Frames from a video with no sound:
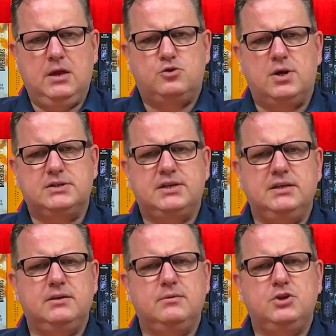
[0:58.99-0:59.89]
Truss
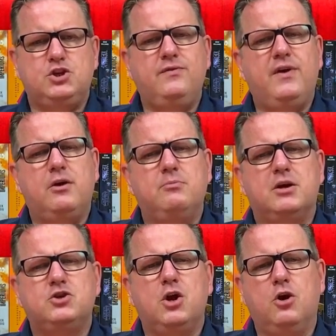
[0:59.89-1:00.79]
said she very
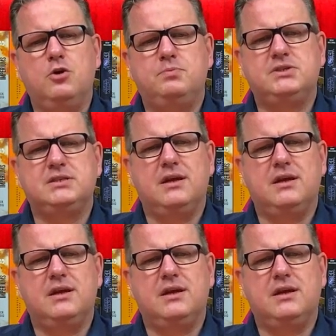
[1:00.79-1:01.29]
much hopes